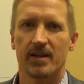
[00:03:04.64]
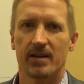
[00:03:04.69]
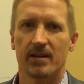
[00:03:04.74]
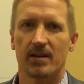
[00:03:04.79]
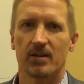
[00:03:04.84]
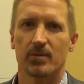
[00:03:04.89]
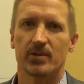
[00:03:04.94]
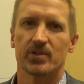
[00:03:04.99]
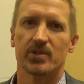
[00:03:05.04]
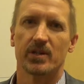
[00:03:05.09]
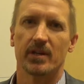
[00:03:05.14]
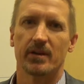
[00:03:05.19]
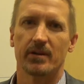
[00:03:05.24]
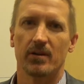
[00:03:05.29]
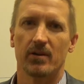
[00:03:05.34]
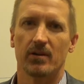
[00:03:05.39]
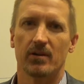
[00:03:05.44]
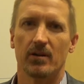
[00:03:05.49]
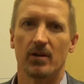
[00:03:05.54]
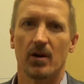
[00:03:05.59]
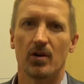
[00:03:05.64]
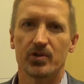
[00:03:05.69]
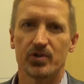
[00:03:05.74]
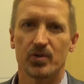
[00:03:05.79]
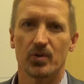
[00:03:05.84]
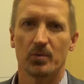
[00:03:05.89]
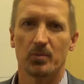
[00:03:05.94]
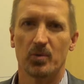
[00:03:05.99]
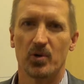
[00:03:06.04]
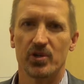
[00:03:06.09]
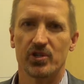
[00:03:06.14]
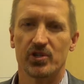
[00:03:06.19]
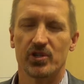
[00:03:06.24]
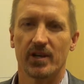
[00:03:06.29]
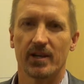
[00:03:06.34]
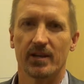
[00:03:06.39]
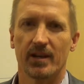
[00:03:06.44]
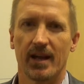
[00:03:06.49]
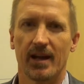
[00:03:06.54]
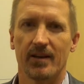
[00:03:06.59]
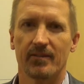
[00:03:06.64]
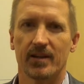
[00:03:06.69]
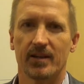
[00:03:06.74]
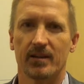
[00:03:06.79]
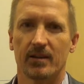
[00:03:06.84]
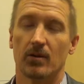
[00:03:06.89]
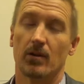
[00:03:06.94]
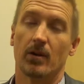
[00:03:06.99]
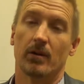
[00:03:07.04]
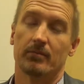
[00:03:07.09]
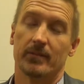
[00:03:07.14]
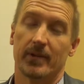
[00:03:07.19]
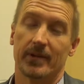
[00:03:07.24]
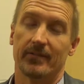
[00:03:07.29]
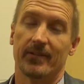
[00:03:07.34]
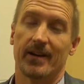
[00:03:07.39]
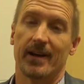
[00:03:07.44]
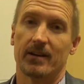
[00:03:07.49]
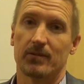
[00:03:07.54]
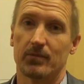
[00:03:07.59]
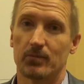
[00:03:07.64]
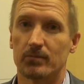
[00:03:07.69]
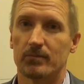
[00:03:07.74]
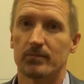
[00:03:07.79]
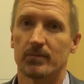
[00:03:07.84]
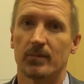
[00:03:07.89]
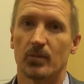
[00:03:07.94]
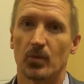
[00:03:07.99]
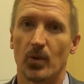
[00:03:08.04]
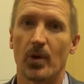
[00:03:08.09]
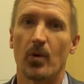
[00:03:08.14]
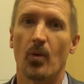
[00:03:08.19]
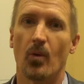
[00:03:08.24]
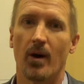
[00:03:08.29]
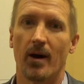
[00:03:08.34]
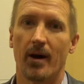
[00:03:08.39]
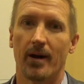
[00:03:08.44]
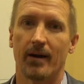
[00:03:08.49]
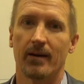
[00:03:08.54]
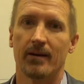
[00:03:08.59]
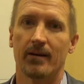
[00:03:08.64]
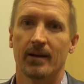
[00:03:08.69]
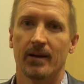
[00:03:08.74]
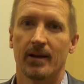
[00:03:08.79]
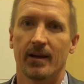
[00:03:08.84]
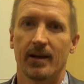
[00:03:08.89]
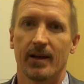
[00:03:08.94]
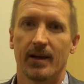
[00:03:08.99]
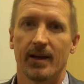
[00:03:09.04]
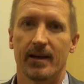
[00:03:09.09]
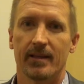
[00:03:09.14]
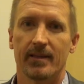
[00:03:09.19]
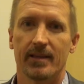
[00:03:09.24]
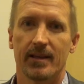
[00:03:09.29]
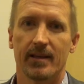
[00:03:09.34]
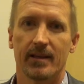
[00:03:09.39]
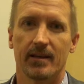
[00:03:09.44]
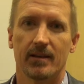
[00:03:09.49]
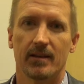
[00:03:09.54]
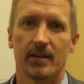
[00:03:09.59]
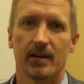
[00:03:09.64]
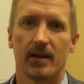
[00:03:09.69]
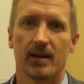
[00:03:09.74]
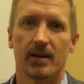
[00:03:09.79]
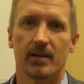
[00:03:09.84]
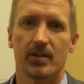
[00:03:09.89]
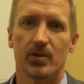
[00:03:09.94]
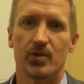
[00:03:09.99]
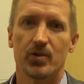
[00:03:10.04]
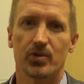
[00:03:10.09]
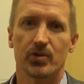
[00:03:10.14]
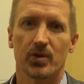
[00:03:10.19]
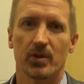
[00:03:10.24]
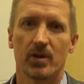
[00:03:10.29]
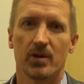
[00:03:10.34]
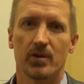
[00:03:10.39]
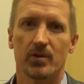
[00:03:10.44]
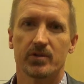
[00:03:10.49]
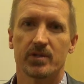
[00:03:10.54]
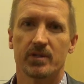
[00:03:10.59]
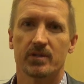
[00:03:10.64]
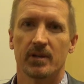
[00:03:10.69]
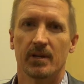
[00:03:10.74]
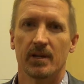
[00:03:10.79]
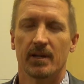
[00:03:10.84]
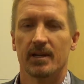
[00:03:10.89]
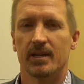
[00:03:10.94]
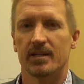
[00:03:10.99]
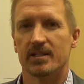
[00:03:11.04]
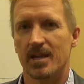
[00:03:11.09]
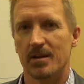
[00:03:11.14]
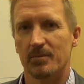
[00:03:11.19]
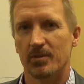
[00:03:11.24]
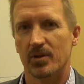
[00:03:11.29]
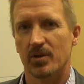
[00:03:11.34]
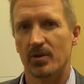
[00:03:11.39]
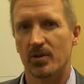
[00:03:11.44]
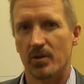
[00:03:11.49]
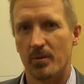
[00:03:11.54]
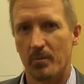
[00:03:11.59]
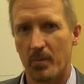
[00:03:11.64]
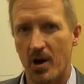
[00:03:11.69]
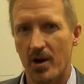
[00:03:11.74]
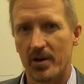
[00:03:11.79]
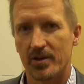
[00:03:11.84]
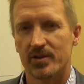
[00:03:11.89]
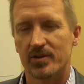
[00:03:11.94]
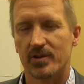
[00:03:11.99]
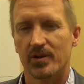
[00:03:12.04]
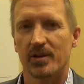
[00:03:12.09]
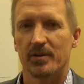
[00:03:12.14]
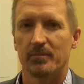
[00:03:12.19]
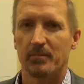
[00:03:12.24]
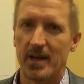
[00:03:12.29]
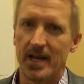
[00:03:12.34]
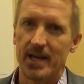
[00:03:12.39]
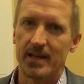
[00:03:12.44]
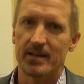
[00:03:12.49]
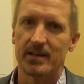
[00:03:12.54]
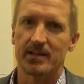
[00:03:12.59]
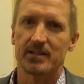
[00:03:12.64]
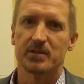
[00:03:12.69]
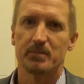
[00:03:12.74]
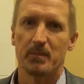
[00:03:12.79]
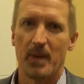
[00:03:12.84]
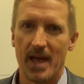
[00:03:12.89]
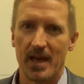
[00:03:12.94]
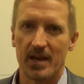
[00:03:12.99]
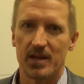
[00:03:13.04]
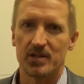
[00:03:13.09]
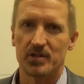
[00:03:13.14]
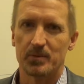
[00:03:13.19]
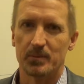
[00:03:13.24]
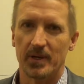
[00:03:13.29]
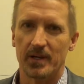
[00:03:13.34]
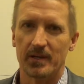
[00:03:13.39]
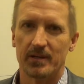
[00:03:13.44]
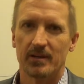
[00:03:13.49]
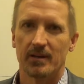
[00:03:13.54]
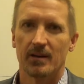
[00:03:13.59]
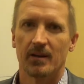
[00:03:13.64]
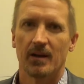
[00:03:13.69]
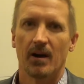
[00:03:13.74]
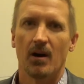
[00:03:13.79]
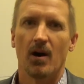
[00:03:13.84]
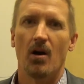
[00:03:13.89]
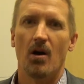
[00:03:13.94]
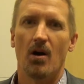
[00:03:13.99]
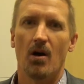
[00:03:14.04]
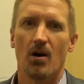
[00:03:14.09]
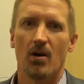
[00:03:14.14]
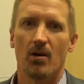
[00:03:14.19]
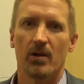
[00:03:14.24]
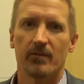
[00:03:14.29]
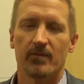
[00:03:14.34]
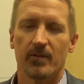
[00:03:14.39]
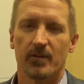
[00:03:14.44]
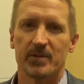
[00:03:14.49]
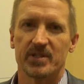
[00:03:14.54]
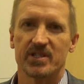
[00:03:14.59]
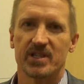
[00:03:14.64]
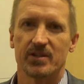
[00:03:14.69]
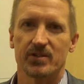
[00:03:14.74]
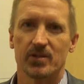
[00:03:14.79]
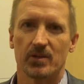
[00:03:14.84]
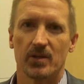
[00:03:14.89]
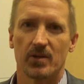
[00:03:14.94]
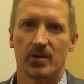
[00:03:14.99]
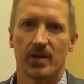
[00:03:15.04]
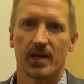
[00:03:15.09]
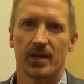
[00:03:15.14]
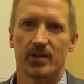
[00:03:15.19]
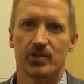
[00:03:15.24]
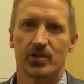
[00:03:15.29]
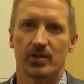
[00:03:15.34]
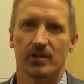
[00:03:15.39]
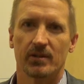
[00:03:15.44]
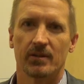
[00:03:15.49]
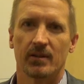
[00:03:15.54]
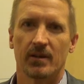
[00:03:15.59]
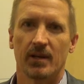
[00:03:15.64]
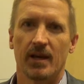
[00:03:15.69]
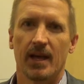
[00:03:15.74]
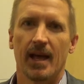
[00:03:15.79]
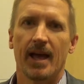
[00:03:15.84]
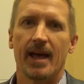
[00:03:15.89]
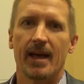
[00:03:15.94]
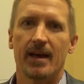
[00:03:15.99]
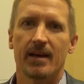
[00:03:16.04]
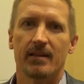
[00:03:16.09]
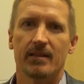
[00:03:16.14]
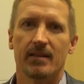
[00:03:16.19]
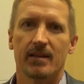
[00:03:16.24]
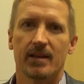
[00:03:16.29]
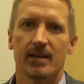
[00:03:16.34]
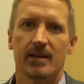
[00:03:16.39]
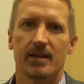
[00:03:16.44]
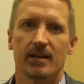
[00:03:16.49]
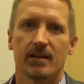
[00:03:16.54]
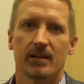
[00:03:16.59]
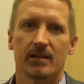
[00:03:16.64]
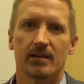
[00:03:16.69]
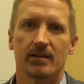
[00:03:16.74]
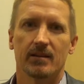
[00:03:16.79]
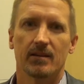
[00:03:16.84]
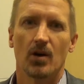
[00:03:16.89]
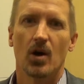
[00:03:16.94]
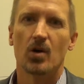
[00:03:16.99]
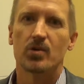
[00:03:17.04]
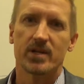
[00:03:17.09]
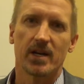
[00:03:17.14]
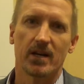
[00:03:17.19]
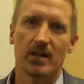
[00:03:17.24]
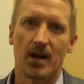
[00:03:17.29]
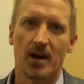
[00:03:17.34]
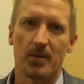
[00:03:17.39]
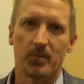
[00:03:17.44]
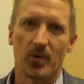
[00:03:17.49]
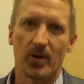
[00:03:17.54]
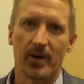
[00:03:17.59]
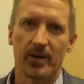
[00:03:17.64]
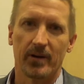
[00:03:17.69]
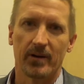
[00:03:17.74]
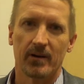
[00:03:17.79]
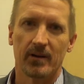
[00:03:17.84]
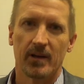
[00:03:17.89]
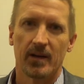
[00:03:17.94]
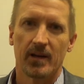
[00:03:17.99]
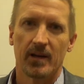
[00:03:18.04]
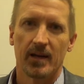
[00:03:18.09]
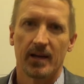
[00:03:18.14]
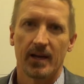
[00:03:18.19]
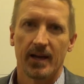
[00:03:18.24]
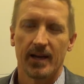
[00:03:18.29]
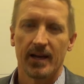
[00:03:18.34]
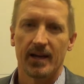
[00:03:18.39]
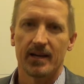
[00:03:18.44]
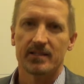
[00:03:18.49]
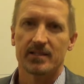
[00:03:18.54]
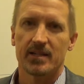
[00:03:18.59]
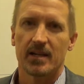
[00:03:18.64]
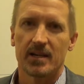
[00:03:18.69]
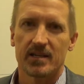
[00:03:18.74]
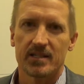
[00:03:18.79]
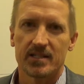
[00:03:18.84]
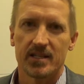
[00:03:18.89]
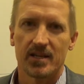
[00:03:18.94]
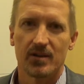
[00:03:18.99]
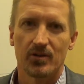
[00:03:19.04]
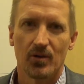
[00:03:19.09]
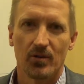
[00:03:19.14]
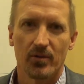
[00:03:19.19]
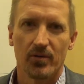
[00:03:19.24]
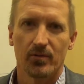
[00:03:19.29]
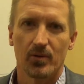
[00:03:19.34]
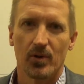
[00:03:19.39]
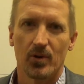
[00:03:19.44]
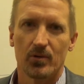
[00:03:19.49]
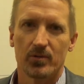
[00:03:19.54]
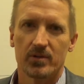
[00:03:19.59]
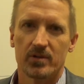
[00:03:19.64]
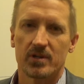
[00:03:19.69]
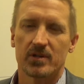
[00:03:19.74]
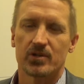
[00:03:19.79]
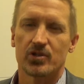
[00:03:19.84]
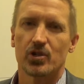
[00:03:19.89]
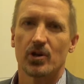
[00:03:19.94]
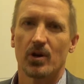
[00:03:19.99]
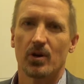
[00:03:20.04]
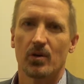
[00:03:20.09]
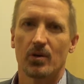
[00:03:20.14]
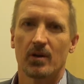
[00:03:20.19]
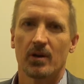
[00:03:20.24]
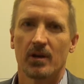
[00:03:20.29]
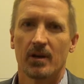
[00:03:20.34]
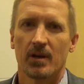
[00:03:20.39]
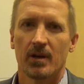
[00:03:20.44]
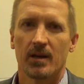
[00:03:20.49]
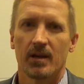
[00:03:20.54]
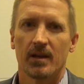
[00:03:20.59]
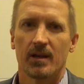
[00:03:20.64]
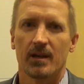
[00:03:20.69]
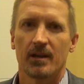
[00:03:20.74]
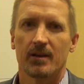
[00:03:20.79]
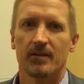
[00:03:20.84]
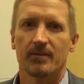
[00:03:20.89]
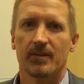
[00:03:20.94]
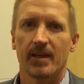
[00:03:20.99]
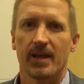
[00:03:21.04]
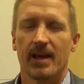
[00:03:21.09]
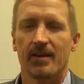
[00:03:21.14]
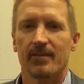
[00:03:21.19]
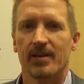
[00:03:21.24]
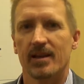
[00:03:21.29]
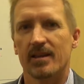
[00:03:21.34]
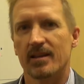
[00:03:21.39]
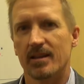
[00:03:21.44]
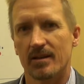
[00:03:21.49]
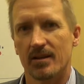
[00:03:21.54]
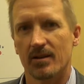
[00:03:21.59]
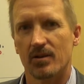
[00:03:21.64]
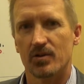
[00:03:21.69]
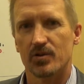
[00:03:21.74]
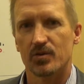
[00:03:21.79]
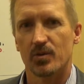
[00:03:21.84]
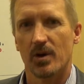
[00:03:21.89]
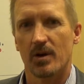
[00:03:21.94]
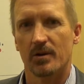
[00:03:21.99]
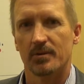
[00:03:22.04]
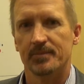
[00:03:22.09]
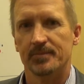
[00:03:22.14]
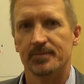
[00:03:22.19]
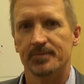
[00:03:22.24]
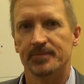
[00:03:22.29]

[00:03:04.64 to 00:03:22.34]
gear, which they also appreciate having, or in fact require. And then the neutral host is able to do the monitoring, maintenance, management, all from a central location. And the hotel operator has a single throat to choke if they have anything that goes wrong.